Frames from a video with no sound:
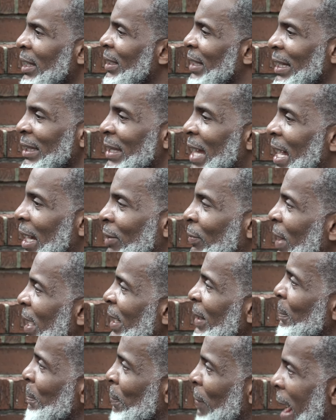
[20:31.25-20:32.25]
He's like, "Y'all
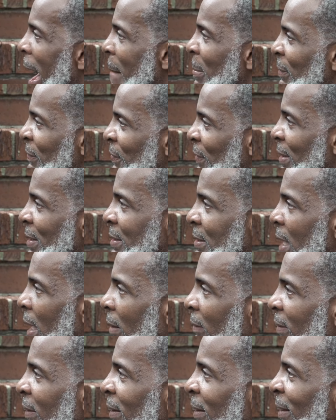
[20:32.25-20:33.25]
creating problems for
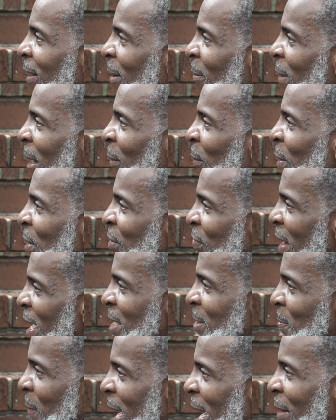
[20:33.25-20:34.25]
yourself." I'm like, "We
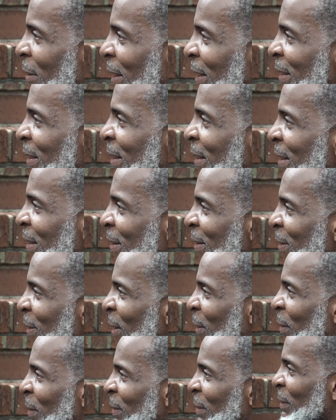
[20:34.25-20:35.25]
transparent. You
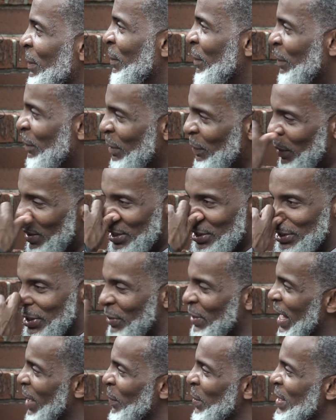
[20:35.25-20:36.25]
know, we want to
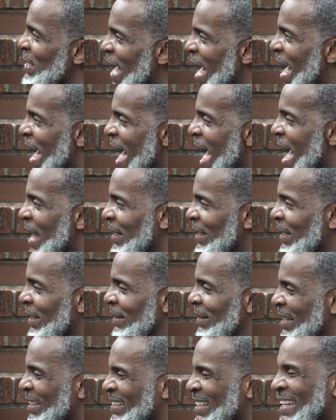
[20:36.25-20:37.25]
show you that we're not hiding
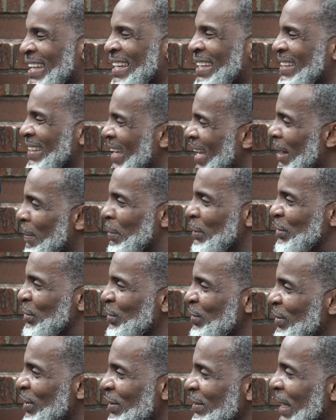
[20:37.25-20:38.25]
anything." Yeah, but
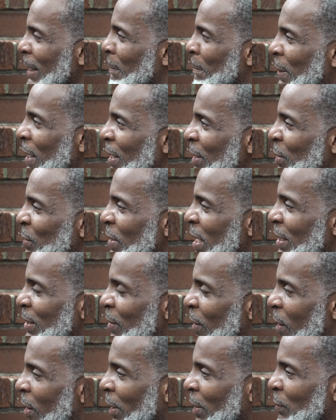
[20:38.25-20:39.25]
you, look, they're beating you, they're
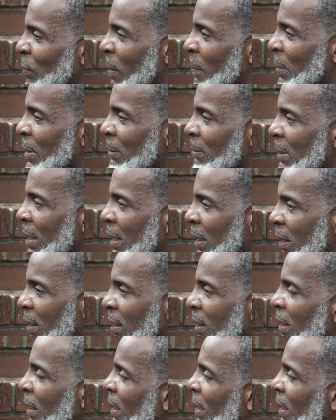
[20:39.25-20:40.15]
dogging you up in the media.